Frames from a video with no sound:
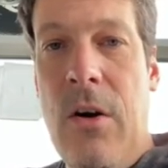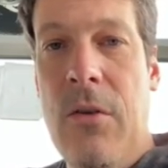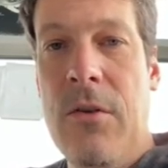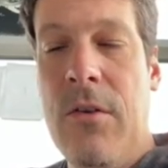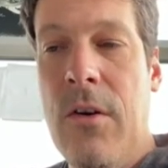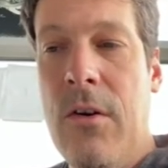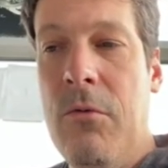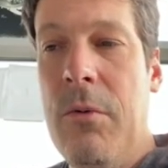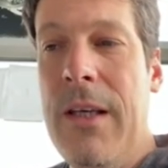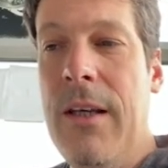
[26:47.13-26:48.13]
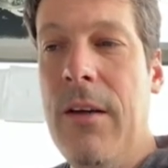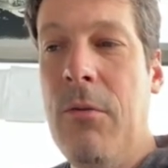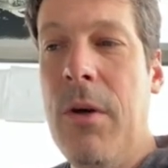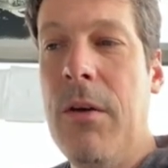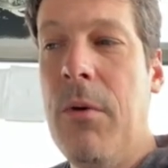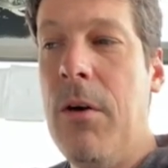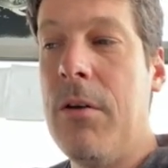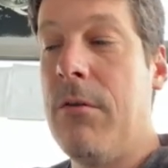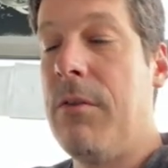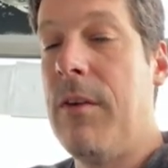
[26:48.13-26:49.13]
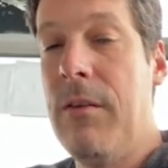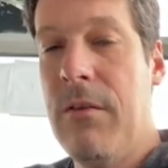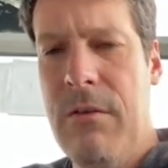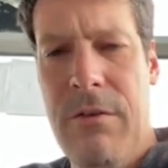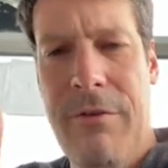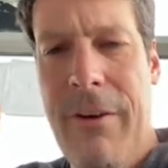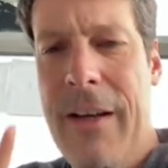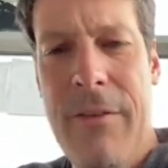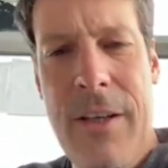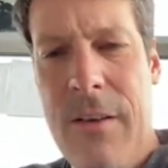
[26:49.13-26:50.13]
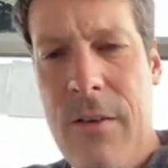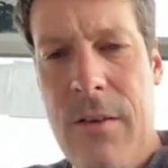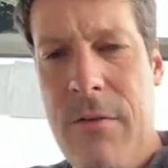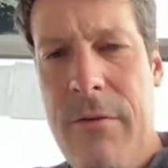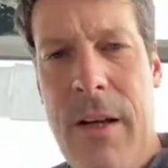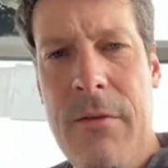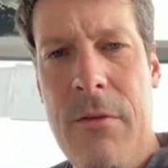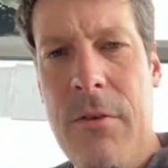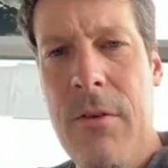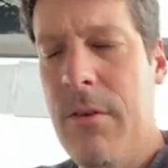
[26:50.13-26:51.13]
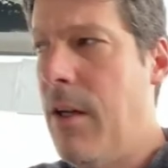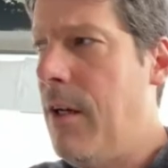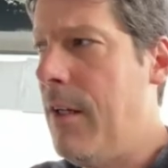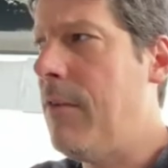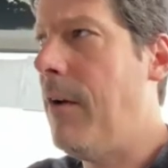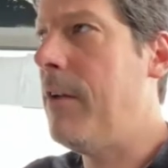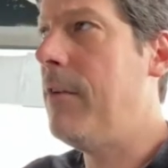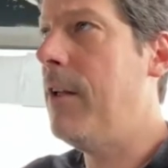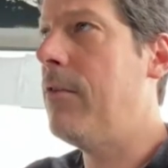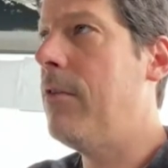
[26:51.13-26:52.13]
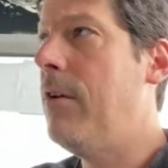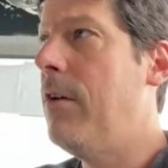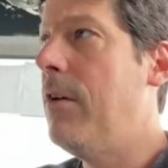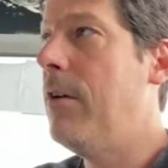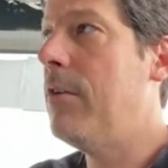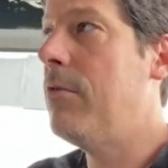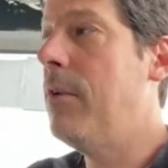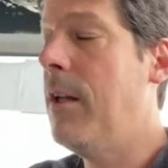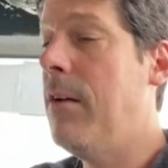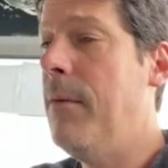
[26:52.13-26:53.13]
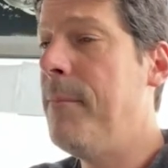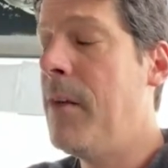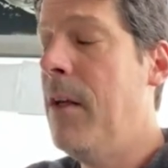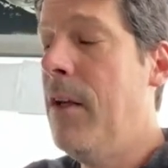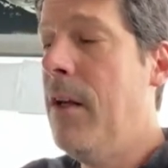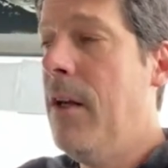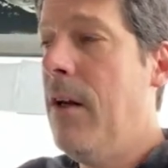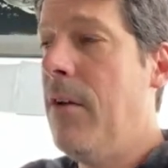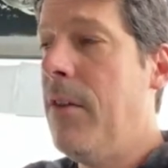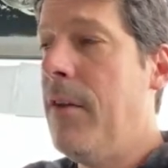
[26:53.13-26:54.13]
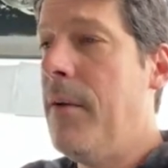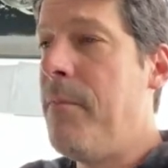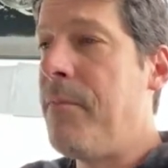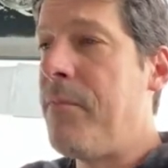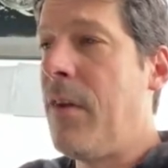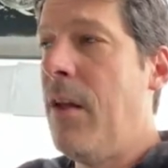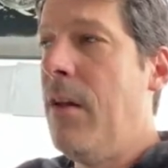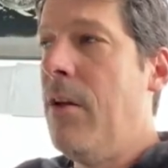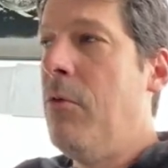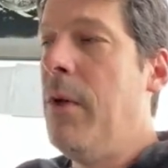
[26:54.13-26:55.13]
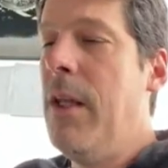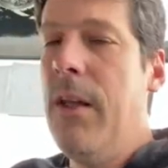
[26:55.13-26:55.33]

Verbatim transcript: mm. we we work since five years, five or uh, yes, five years uh, together, and we